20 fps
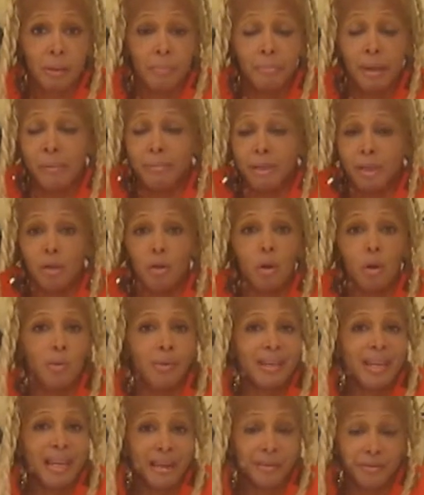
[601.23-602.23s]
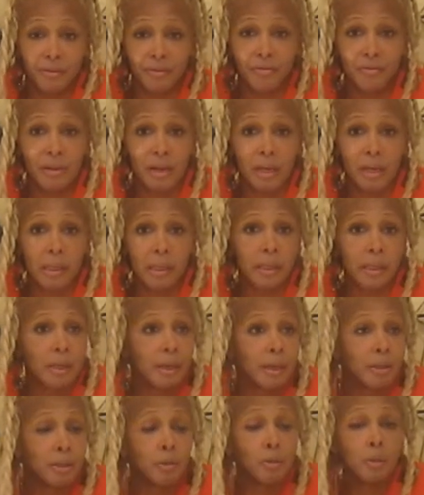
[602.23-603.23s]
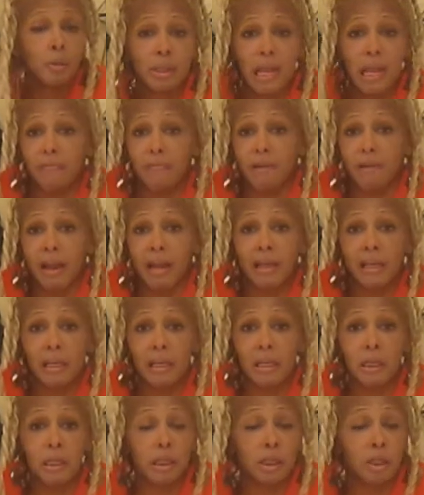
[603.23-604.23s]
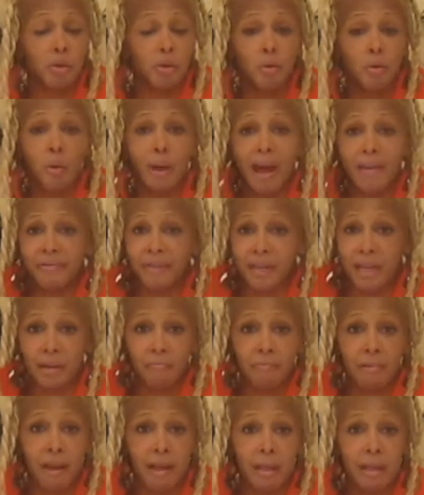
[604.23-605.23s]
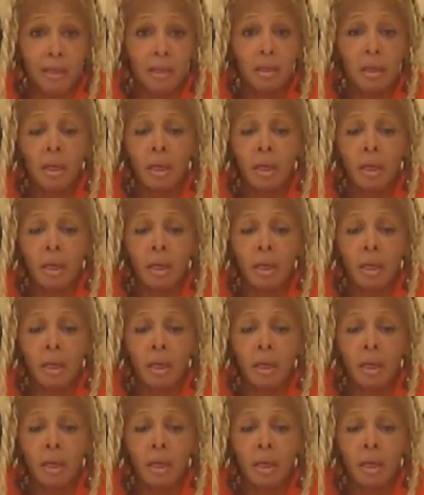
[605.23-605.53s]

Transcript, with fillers: Baby, you don't give a fuck. You stay ready so you don't have to get ready.